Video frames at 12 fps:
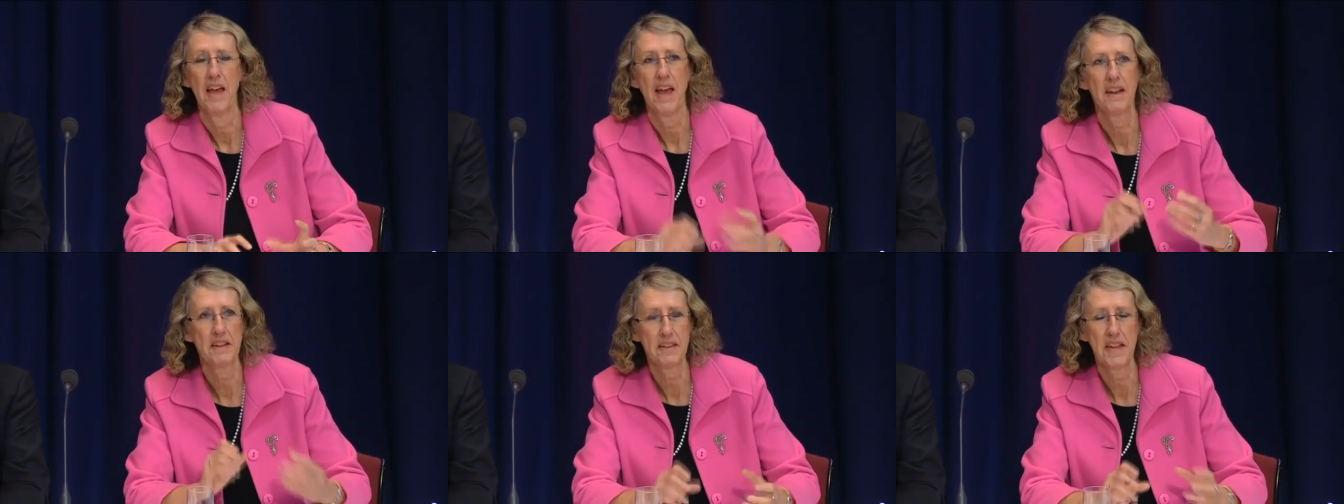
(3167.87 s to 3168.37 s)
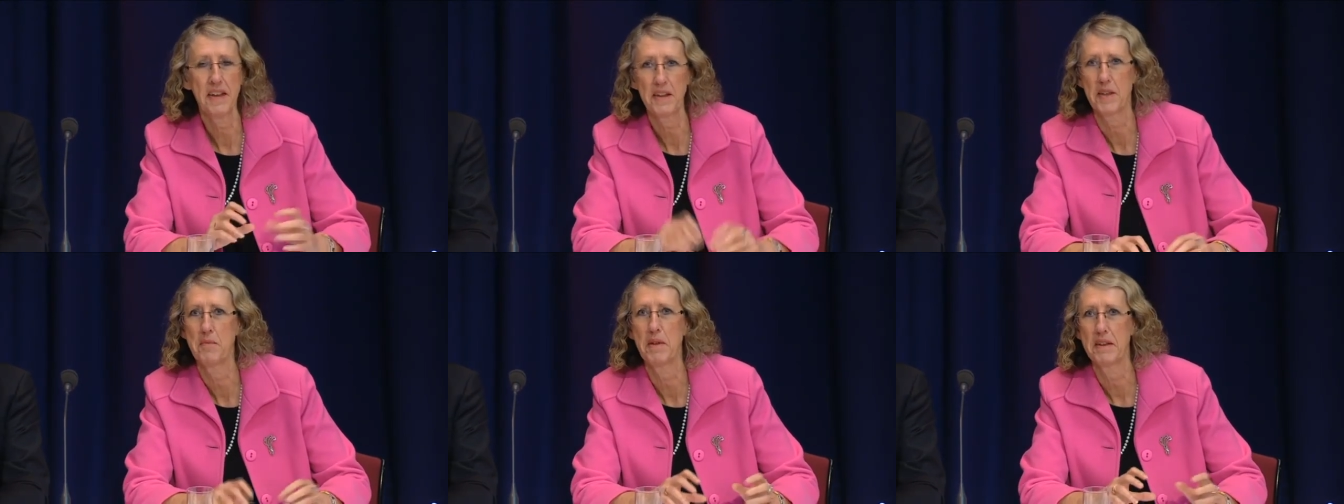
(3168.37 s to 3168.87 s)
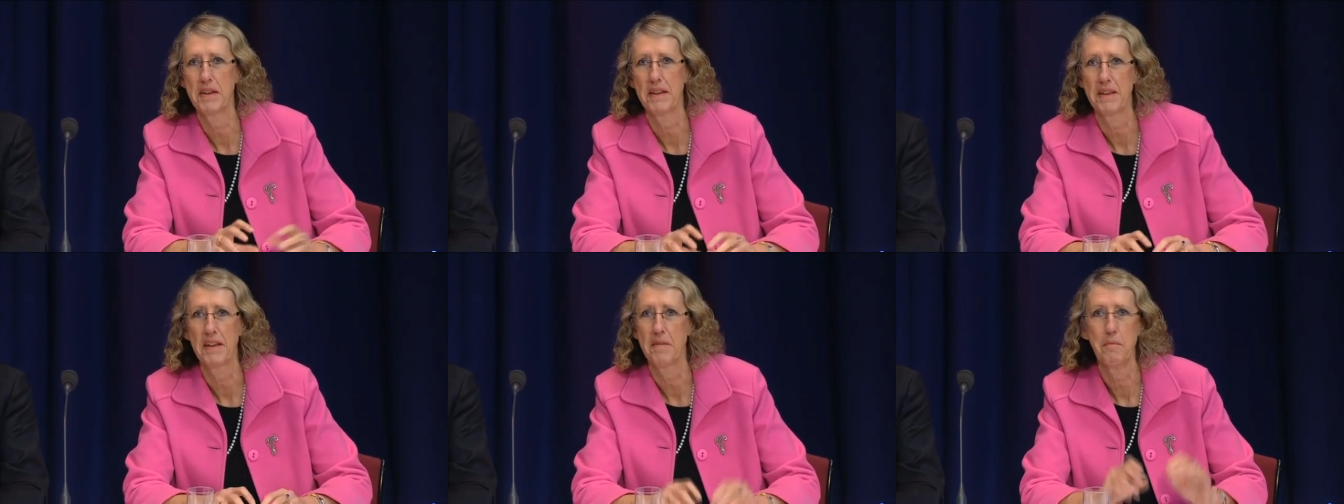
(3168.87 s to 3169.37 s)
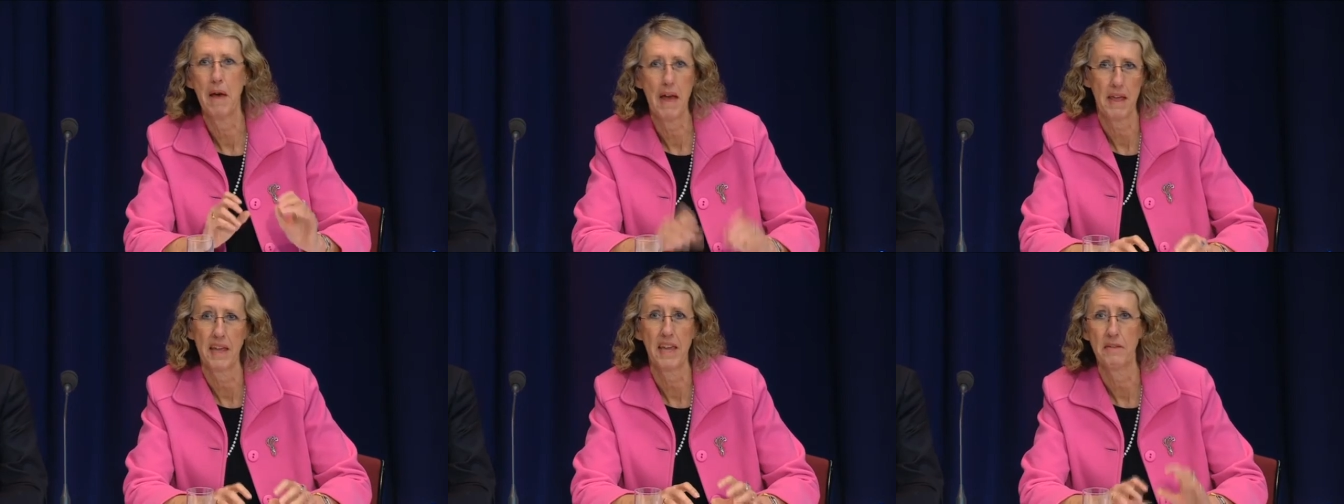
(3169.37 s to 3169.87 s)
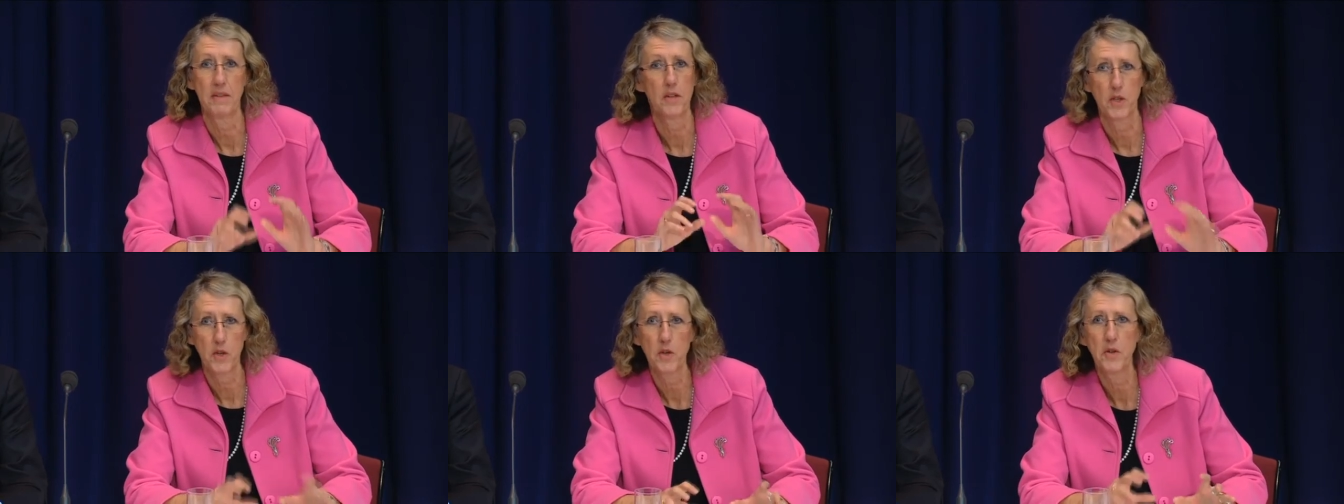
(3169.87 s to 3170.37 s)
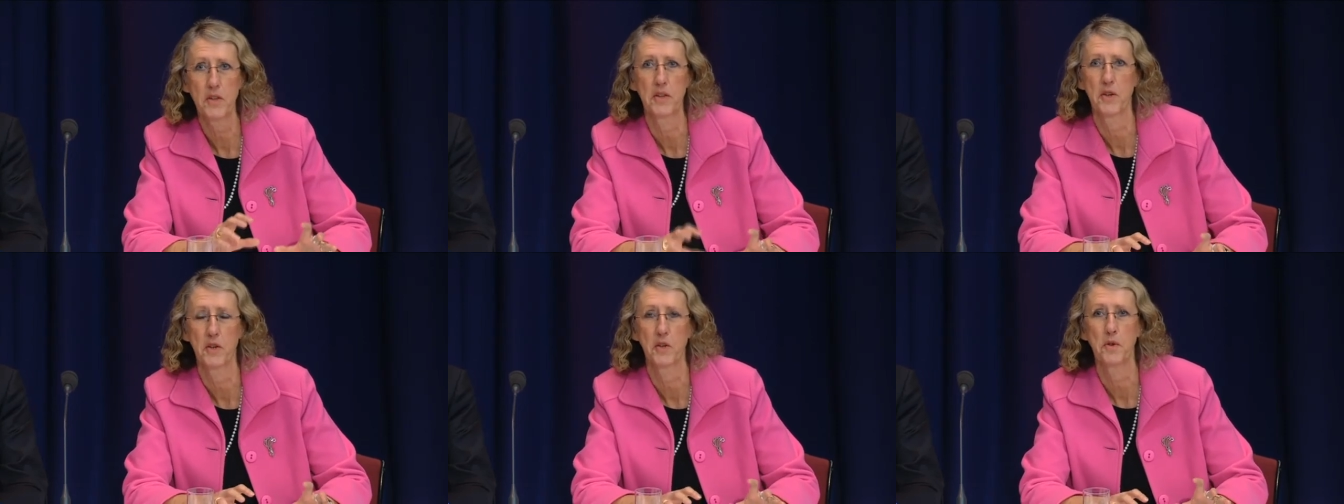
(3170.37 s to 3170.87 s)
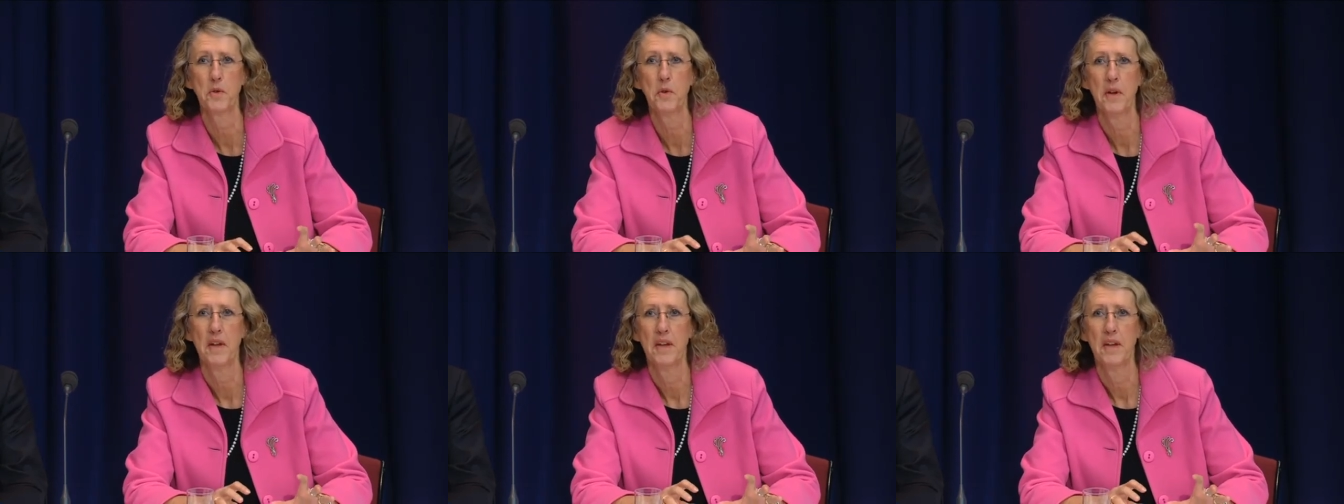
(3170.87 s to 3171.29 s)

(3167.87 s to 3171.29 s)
And a Senate committee may, if it chooses to,